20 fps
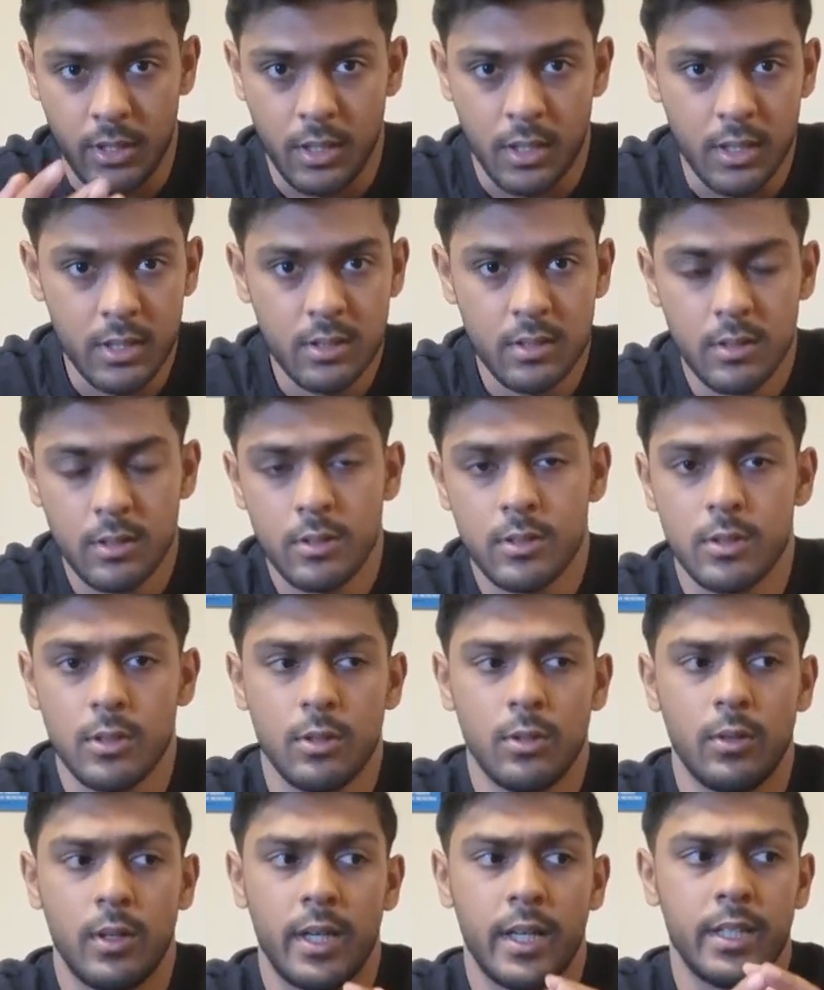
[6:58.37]
cars.
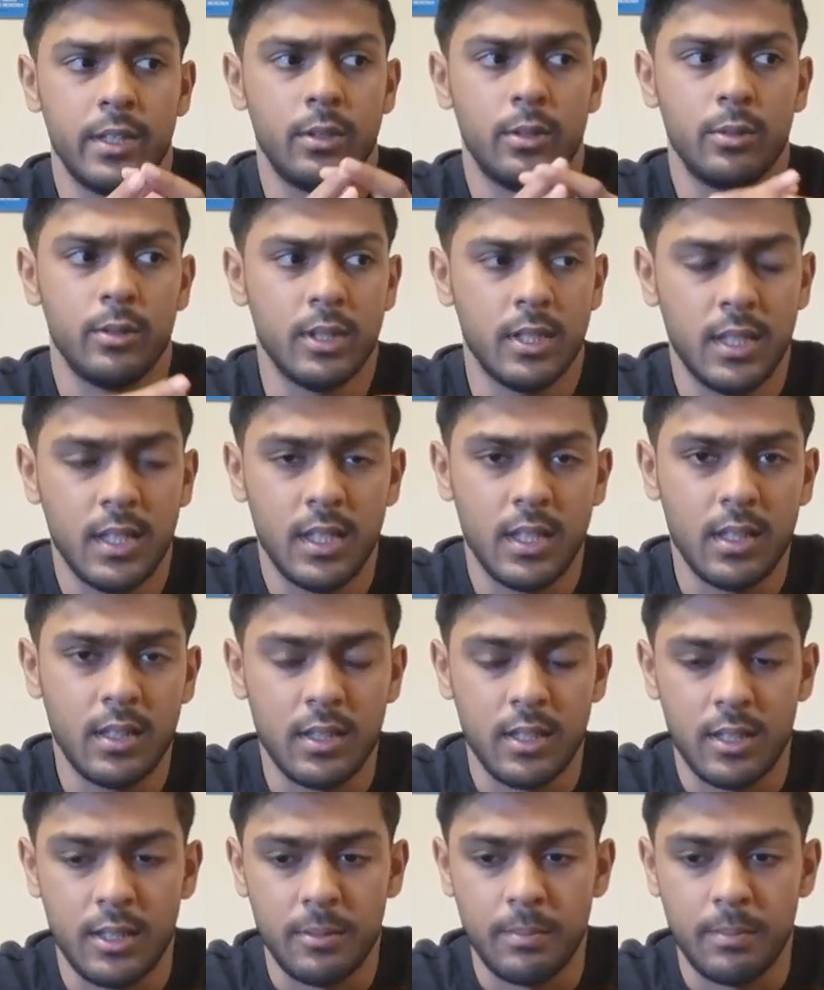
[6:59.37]
So I don't think